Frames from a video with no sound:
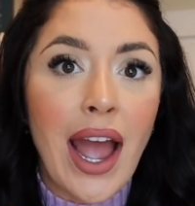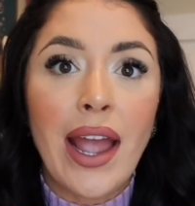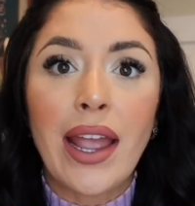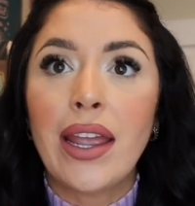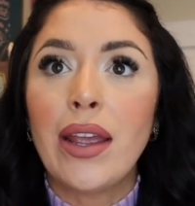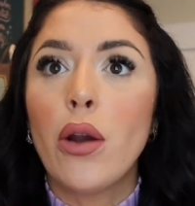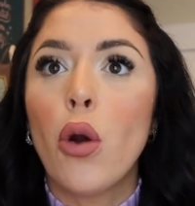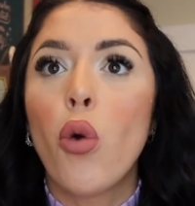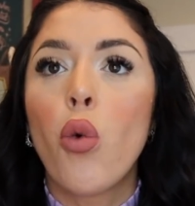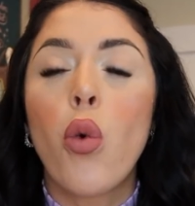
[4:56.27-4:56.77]

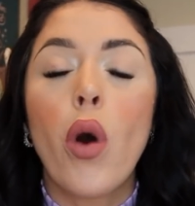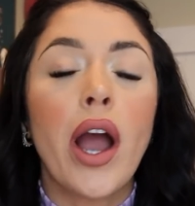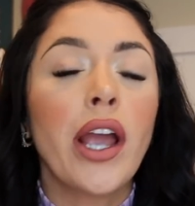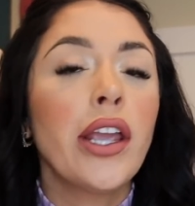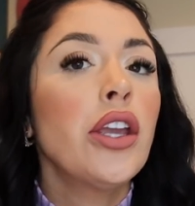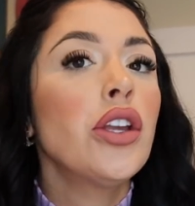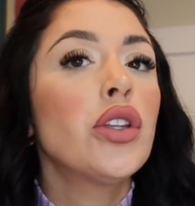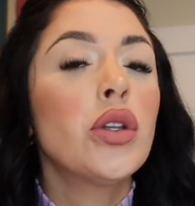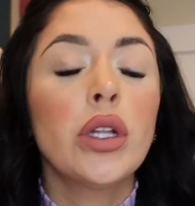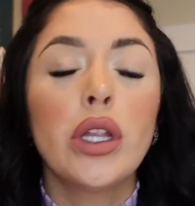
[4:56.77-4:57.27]
I
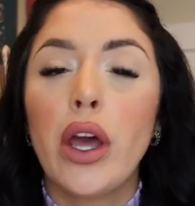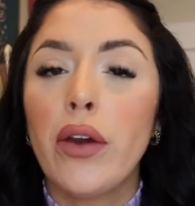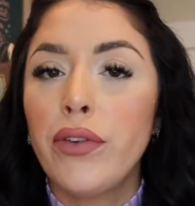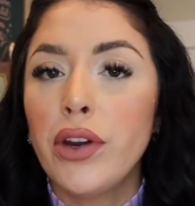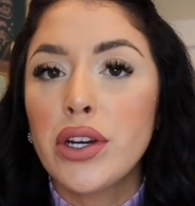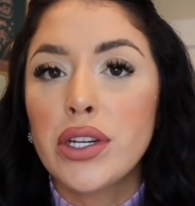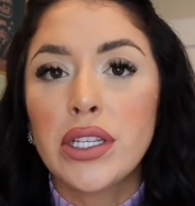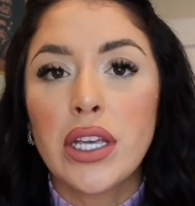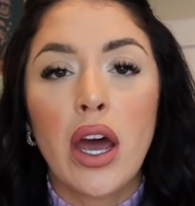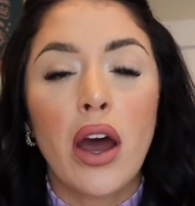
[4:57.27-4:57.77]
want you to love
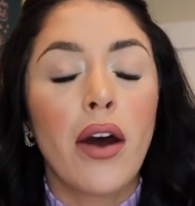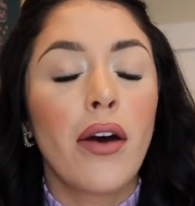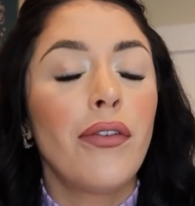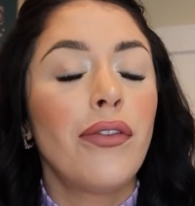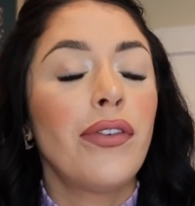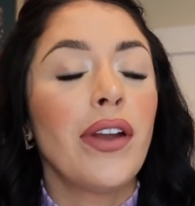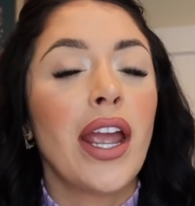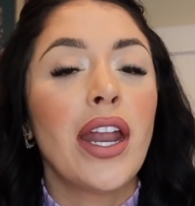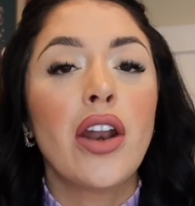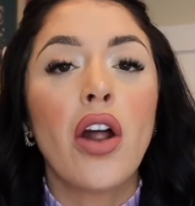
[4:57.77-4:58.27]

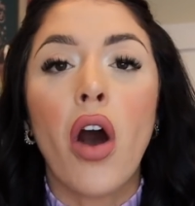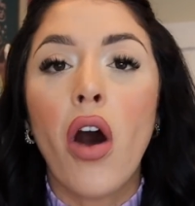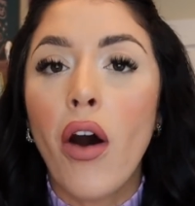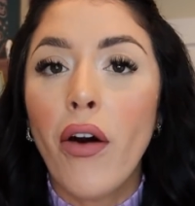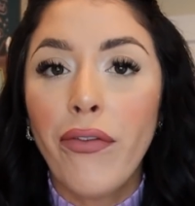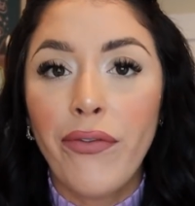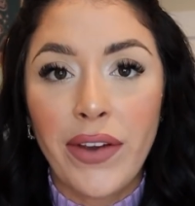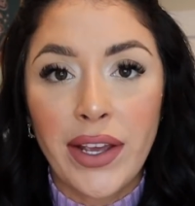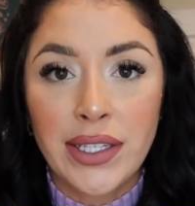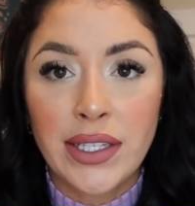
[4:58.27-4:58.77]
yourself in
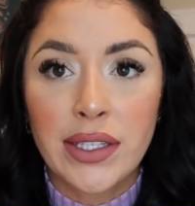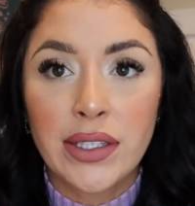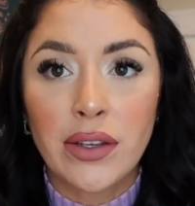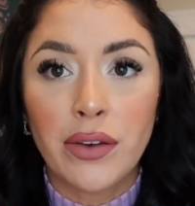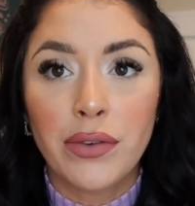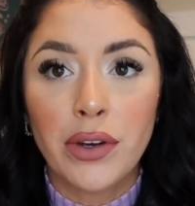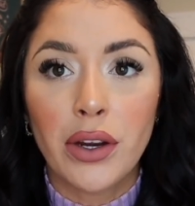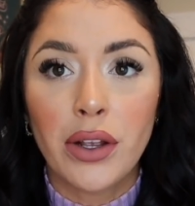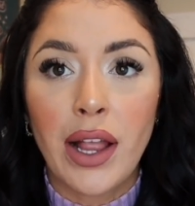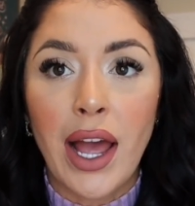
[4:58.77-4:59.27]
all phases
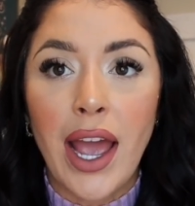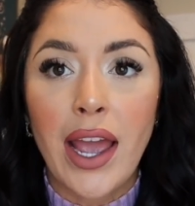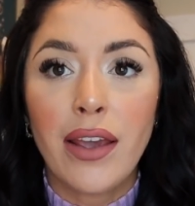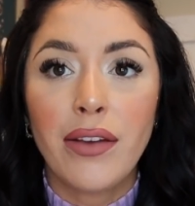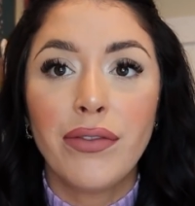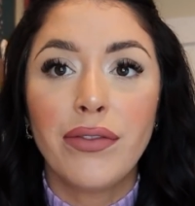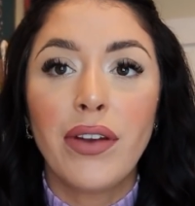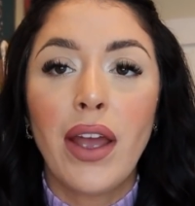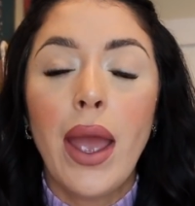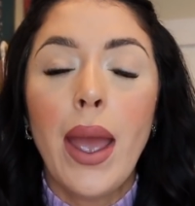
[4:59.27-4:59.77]
of your
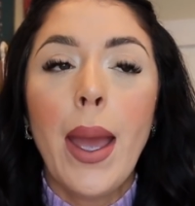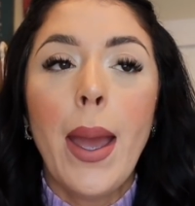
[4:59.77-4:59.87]
life.